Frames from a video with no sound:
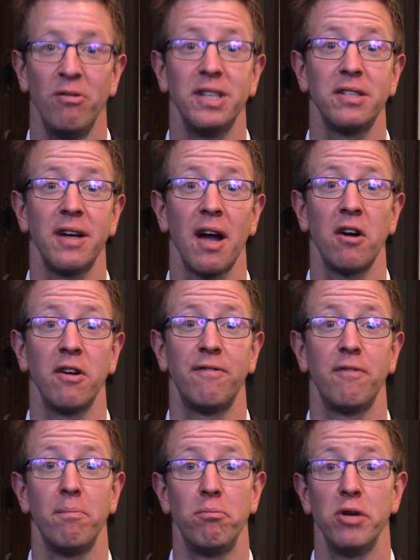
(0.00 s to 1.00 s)
Recently, I
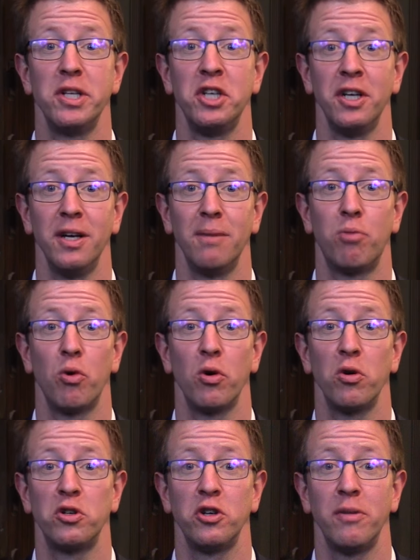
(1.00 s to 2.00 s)
heard from Bridget in
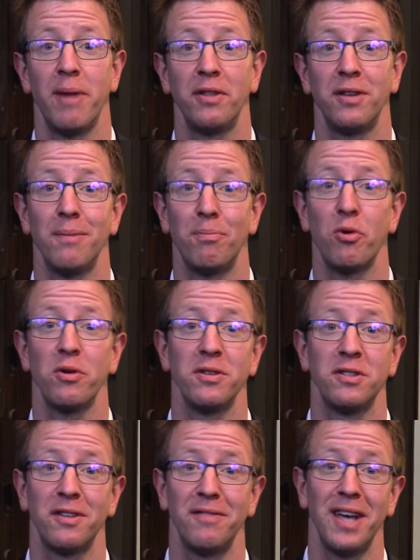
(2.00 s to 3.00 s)
Port Orchard about the
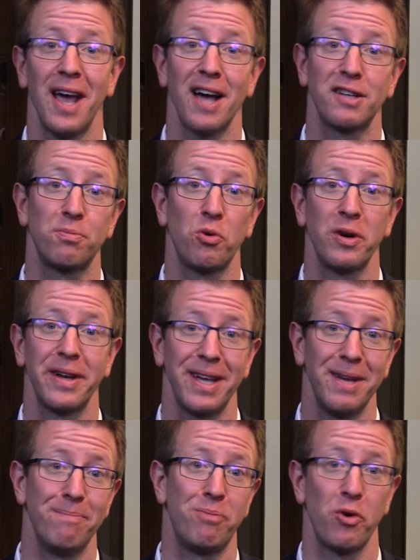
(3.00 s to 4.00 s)
importance of the
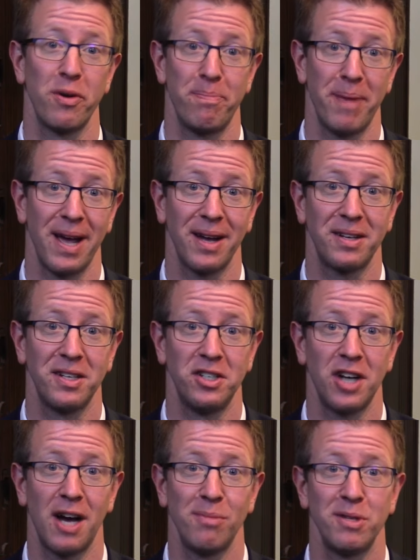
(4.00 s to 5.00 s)
Export-Import Bank to
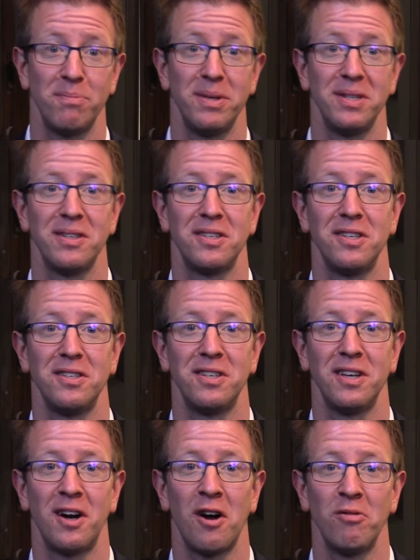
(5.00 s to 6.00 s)
jobs and
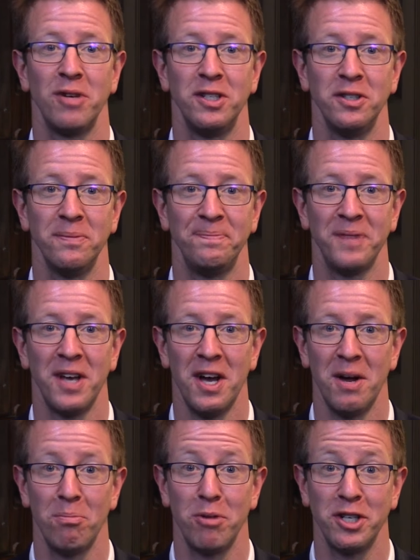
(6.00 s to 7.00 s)
businesses in our region.
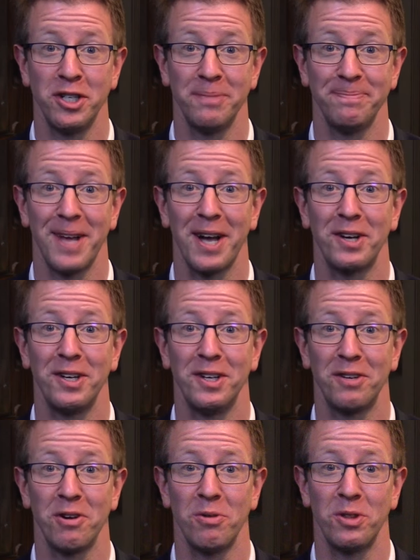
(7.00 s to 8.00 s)
Bridget, I
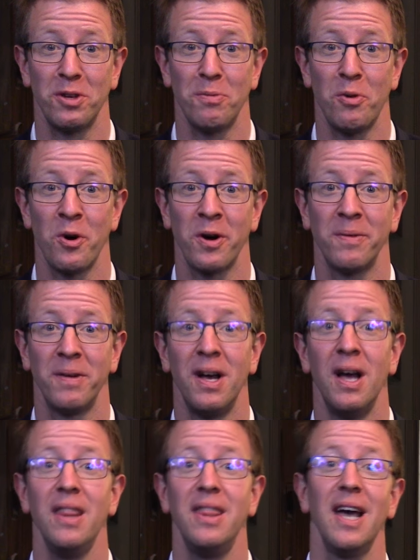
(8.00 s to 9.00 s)
couldn't agree with you more.
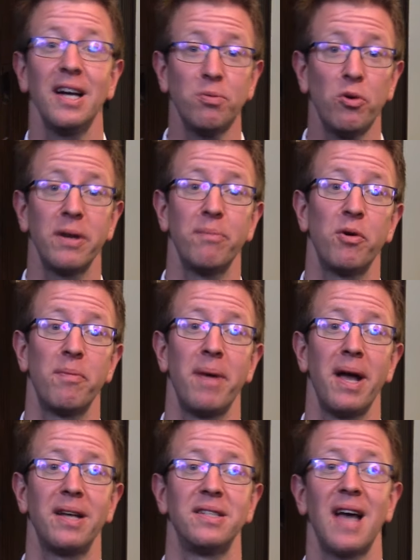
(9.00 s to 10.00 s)
The Export-Import
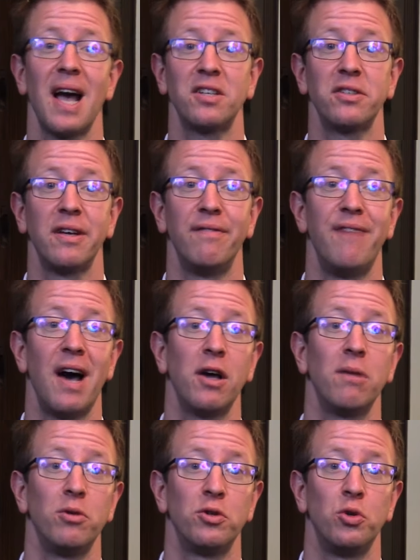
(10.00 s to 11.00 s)
Bank is actually a
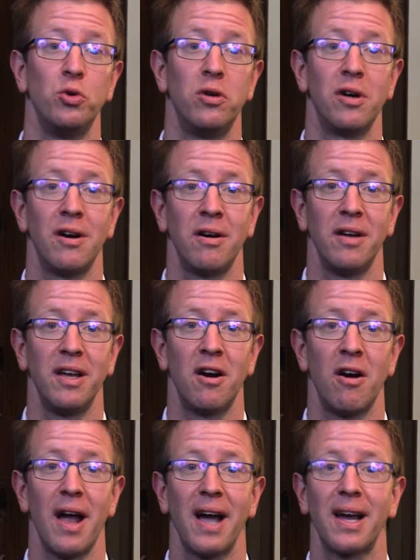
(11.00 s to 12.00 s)
valuable tool
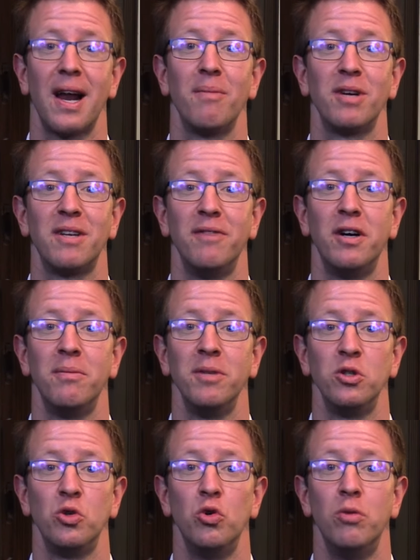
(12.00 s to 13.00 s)
in our economic
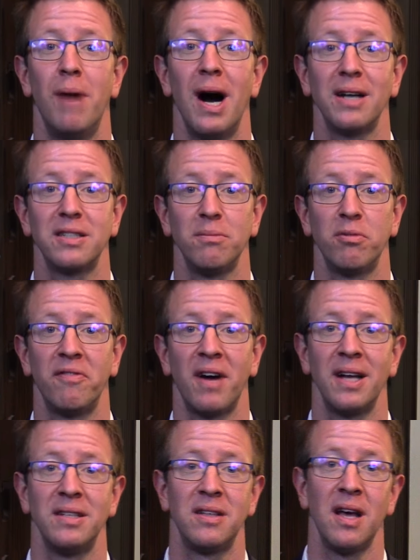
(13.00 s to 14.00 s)
development toolbox. It
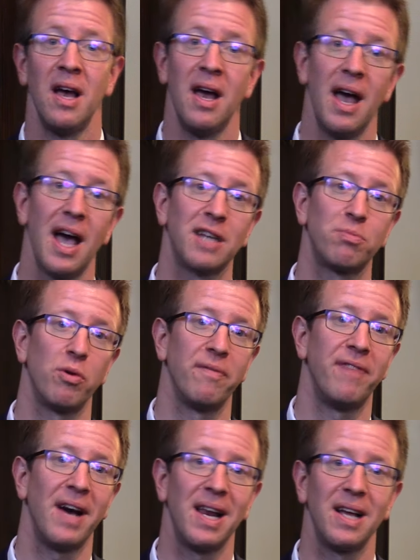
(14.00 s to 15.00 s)
provides
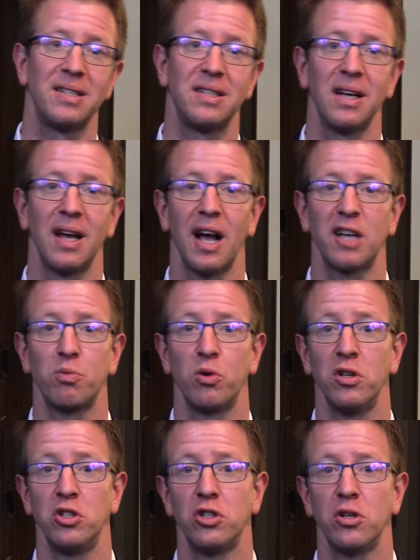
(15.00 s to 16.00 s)
export financing and
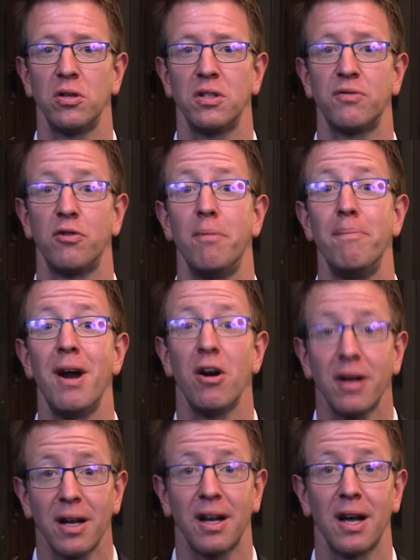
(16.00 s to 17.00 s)
export insurance for
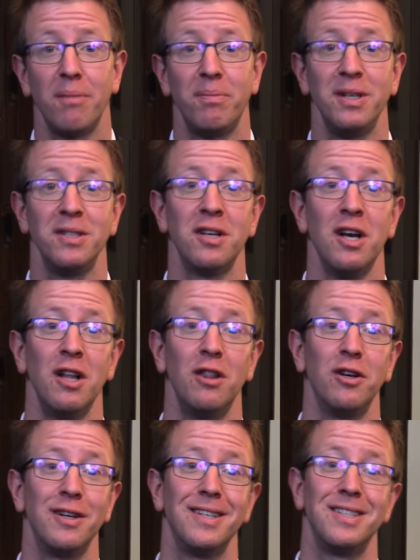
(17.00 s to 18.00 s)
American companies
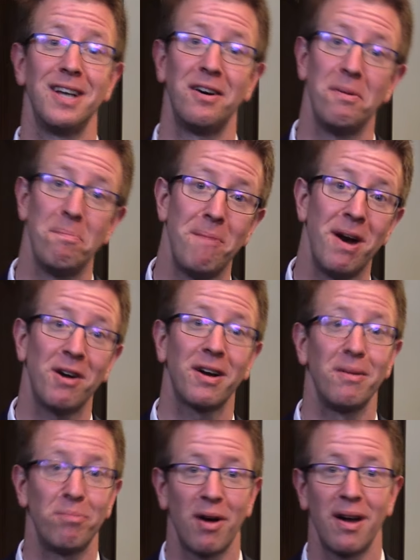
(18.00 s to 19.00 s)
looking to sell
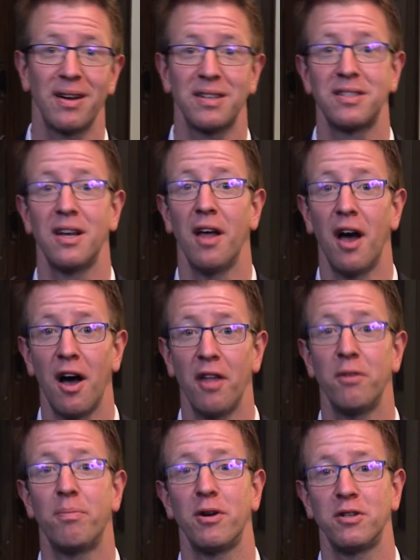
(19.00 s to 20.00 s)
American products to
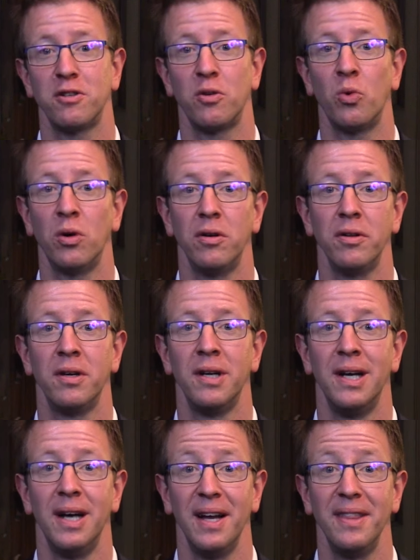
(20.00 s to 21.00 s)
other parts of the world.
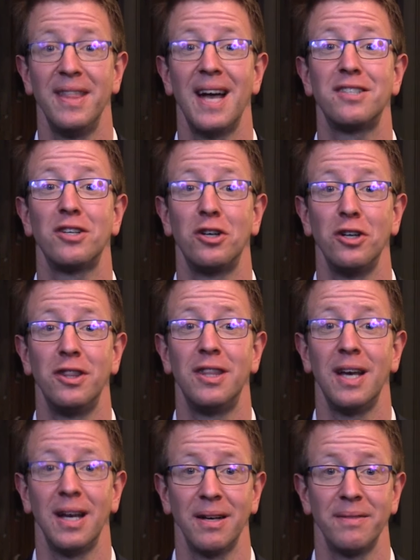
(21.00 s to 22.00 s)
And that's a
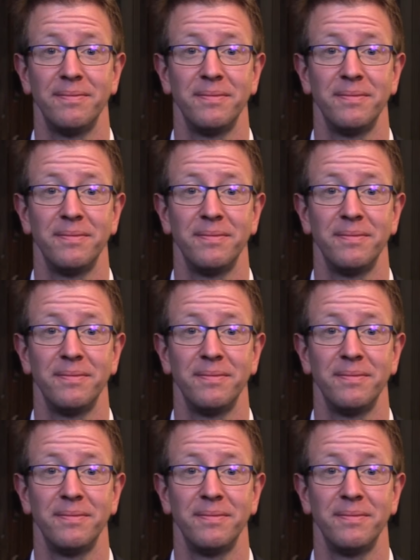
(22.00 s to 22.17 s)
good thing.